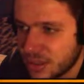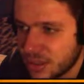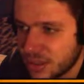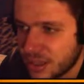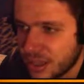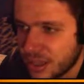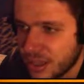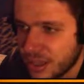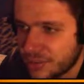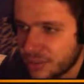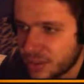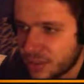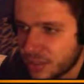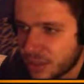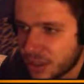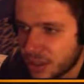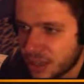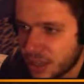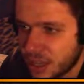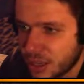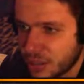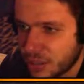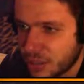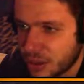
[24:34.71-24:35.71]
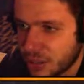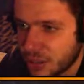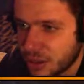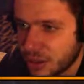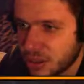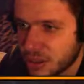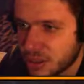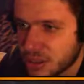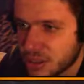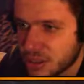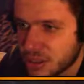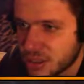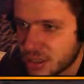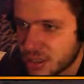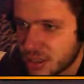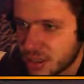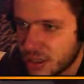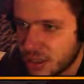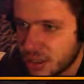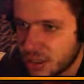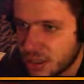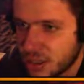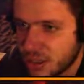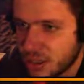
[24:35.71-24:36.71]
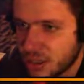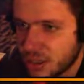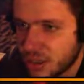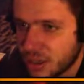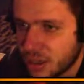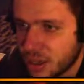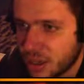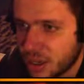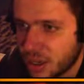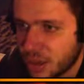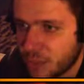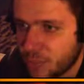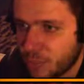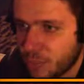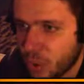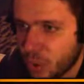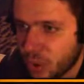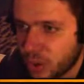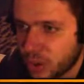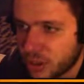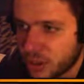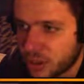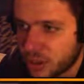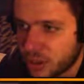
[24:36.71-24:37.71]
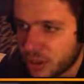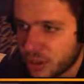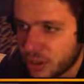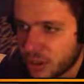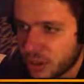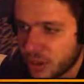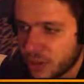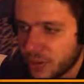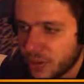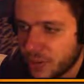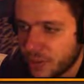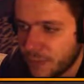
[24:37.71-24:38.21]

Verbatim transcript: they have the Merc Cam is uh, poking there